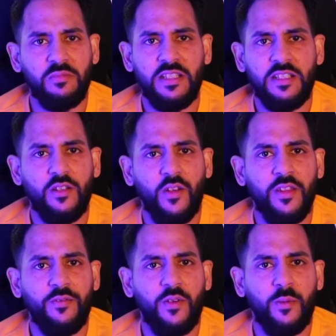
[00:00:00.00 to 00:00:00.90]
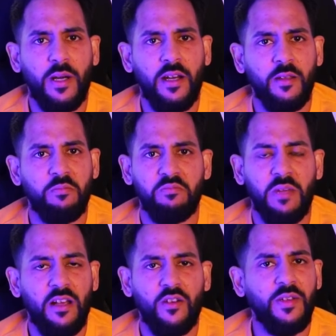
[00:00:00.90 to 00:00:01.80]
it did nothing for my
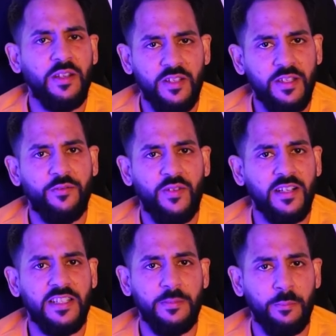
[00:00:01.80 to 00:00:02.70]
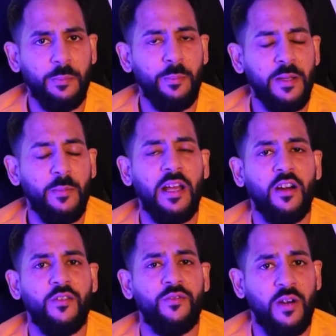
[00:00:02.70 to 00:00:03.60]
health. In fact, it made my
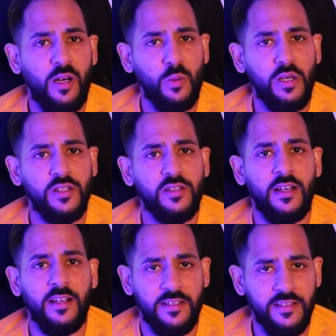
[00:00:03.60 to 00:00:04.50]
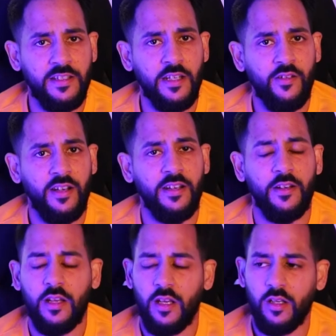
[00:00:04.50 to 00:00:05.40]
health far worse, and I deteriorated
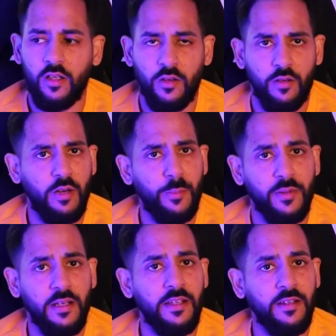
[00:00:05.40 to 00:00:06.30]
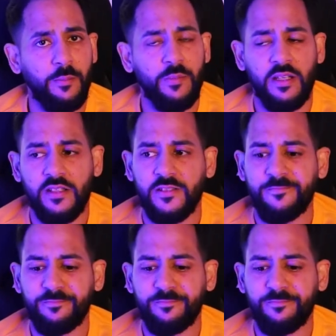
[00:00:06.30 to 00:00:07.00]
rapidly in them years.